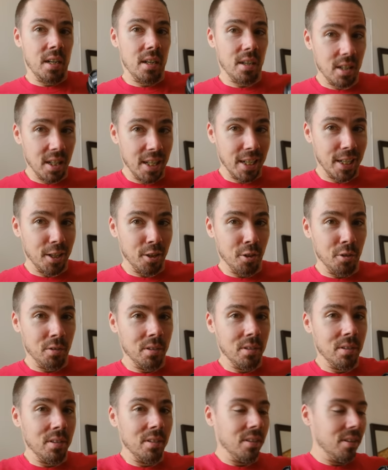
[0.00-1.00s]
Click.
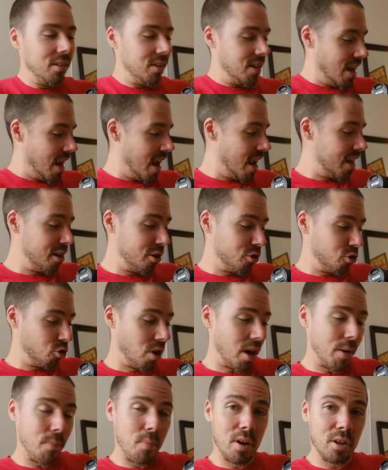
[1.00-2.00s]
And a
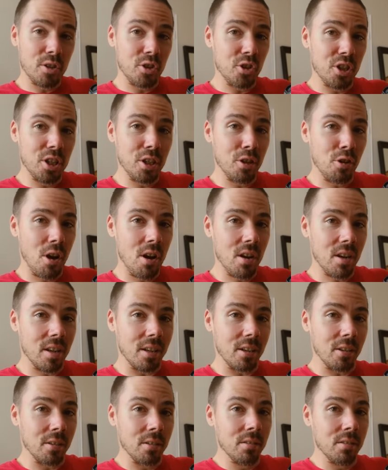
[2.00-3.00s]
tripod still on it.